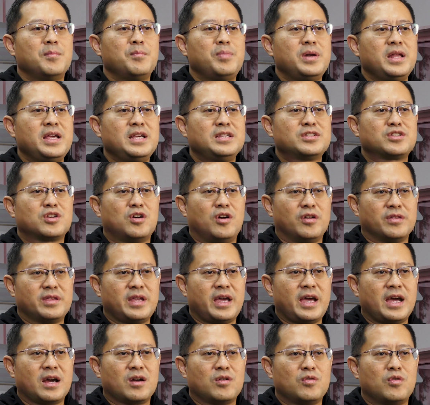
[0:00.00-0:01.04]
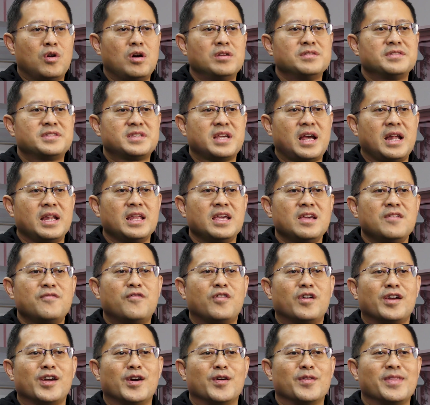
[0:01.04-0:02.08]
Please contact Roncelli
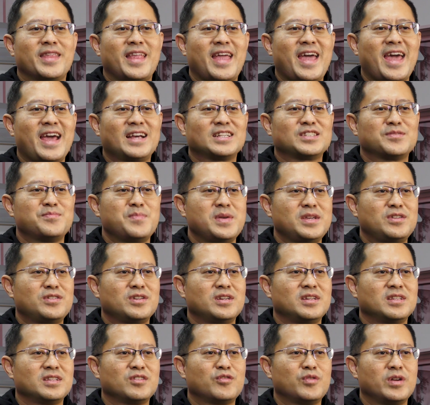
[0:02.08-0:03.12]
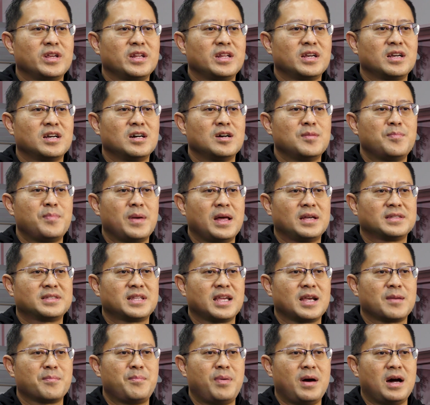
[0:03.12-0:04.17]
for your next mission-critical
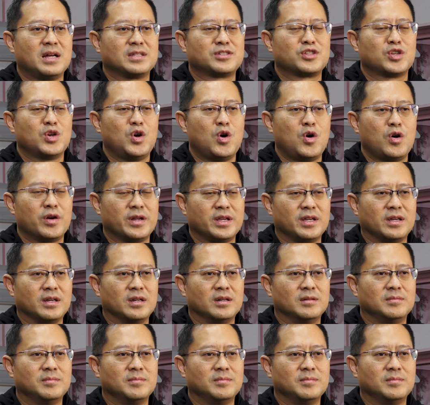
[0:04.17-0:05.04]
plastic parts order.